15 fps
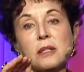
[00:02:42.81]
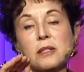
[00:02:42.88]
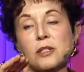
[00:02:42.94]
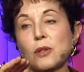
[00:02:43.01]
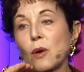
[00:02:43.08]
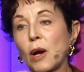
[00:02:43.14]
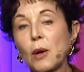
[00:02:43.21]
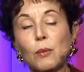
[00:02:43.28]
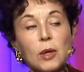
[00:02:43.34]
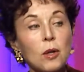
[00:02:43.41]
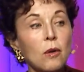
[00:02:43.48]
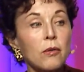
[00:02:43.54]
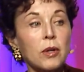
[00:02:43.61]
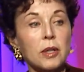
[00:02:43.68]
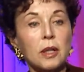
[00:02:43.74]
So I went
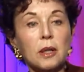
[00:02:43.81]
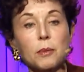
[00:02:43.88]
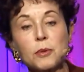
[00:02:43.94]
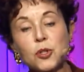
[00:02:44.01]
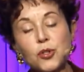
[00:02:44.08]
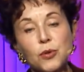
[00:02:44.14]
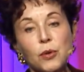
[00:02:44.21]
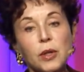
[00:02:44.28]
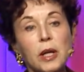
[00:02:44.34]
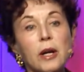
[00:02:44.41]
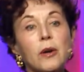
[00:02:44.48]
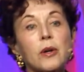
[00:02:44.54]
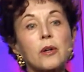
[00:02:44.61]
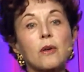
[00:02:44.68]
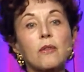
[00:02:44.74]
over to Commissioner
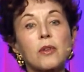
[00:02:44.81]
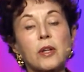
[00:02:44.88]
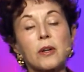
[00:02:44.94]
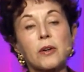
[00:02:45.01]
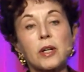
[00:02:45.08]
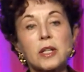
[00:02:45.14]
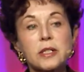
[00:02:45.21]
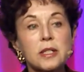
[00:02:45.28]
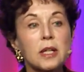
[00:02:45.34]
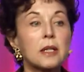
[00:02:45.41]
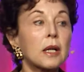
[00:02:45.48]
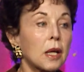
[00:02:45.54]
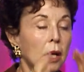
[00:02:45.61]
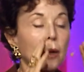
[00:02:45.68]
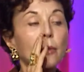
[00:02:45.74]
Garrett over there and I said,
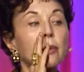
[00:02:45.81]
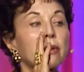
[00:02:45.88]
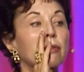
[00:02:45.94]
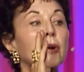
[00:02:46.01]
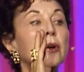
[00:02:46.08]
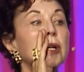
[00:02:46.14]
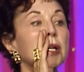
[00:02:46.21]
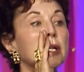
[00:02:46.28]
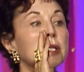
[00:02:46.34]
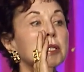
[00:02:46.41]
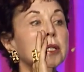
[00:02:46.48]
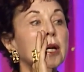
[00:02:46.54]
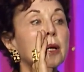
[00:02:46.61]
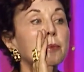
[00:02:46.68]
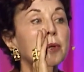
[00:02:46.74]
we've already
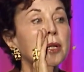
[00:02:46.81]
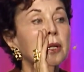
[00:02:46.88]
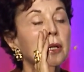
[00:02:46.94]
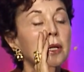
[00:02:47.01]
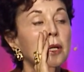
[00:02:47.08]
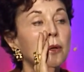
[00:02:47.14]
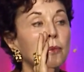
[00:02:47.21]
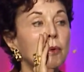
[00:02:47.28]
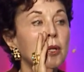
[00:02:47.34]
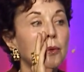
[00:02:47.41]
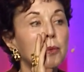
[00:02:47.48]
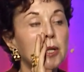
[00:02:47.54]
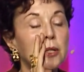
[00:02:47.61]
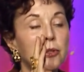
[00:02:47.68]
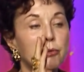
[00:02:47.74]
examined whether
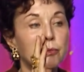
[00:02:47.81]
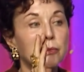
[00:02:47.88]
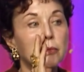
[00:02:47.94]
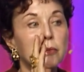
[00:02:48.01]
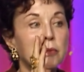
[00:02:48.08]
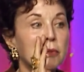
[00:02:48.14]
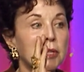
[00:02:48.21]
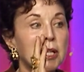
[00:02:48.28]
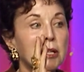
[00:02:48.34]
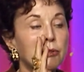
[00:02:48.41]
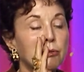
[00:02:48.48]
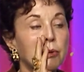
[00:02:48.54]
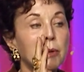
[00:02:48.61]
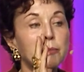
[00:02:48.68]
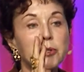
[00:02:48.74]
we could land
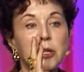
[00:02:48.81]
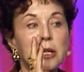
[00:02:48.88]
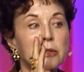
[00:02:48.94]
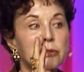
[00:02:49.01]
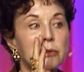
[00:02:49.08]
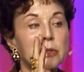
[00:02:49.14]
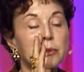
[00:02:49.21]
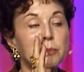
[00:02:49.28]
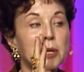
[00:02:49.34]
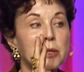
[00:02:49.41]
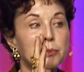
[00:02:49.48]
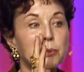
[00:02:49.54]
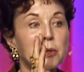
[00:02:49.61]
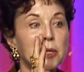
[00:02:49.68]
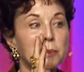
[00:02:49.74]
Dream Chaser at
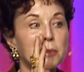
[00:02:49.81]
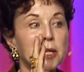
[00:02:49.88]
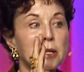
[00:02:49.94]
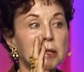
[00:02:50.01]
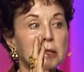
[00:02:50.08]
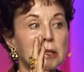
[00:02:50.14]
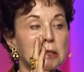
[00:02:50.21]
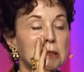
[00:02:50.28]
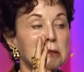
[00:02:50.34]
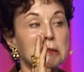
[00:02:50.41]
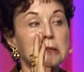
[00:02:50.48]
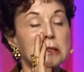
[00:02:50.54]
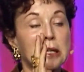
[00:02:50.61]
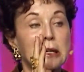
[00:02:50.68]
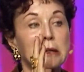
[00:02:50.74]
Spaceport America.
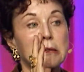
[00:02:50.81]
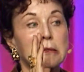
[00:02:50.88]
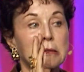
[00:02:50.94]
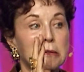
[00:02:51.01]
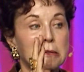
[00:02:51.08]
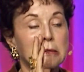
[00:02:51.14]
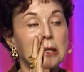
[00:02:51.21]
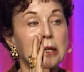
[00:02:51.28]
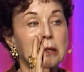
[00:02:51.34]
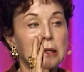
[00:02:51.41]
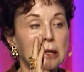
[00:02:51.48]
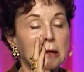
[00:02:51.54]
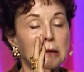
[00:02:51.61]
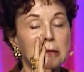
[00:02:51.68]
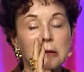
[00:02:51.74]
Just can't do it right
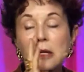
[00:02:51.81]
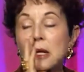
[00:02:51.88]
now.